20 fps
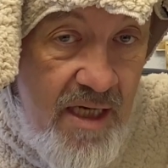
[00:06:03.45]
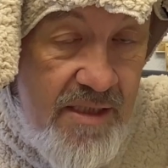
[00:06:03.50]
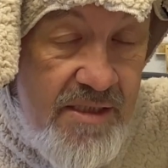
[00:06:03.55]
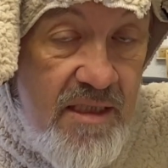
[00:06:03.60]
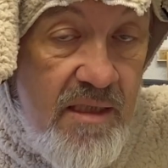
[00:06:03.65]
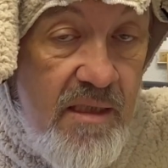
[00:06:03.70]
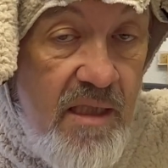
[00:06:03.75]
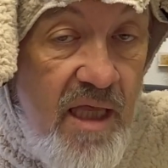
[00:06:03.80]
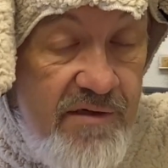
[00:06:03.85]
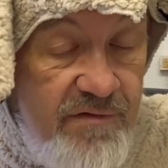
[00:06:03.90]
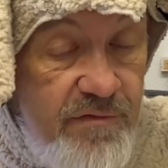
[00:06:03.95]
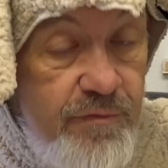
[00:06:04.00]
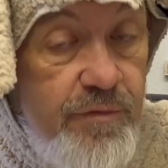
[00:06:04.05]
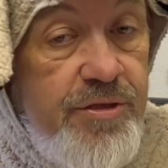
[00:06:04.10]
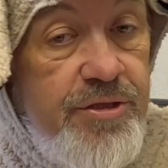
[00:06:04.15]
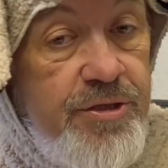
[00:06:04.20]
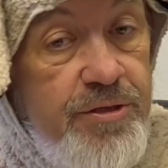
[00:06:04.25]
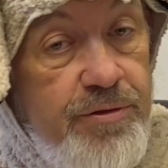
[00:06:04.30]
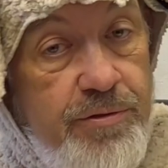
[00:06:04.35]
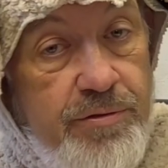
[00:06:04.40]
to life
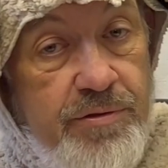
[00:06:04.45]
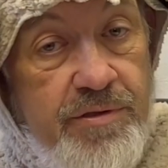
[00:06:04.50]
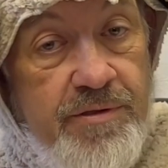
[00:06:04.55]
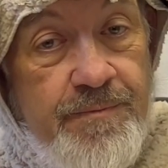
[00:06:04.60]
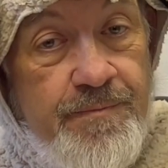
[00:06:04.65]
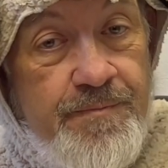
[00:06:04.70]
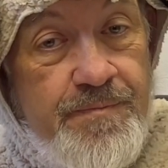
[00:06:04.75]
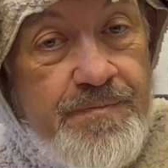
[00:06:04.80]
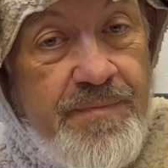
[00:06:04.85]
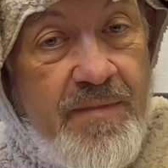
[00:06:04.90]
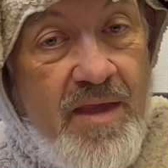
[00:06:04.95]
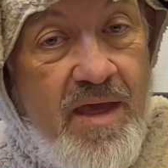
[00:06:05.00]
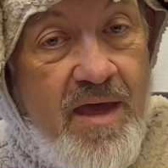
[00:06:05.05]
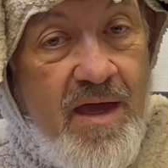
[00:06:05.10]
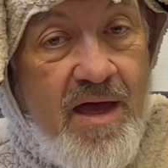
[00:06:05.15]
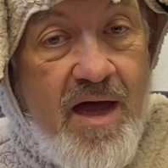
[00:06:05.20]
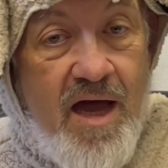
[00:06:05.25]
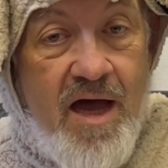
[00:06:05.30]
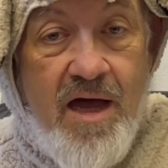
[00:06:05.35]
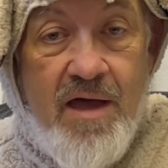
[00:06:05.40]
renewed.
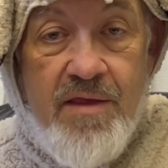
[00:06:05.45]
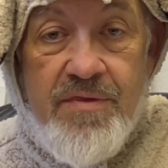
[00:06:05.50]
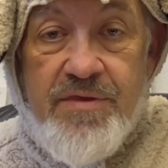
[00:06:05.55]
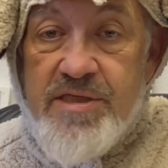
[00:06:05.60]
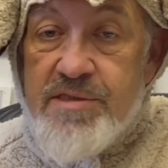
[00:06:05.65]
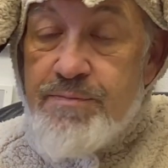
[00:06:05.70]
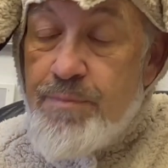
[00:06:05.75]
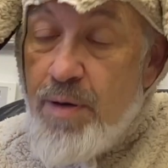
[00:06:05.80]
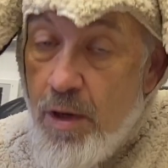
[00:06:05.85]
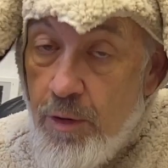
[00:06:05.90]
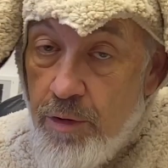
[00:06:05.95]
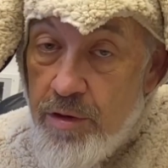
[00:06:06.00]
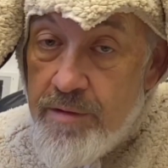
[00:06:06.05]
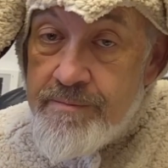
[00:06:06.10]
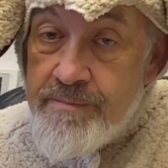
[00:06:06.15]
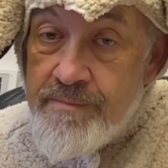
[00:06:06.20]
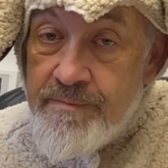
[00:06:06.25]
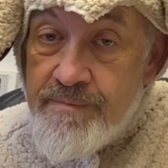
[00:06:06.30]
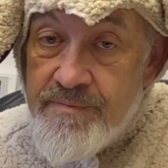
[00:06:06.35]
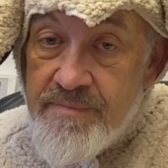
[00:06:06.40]
This
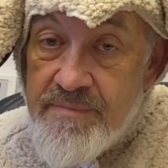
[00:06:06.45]
poem,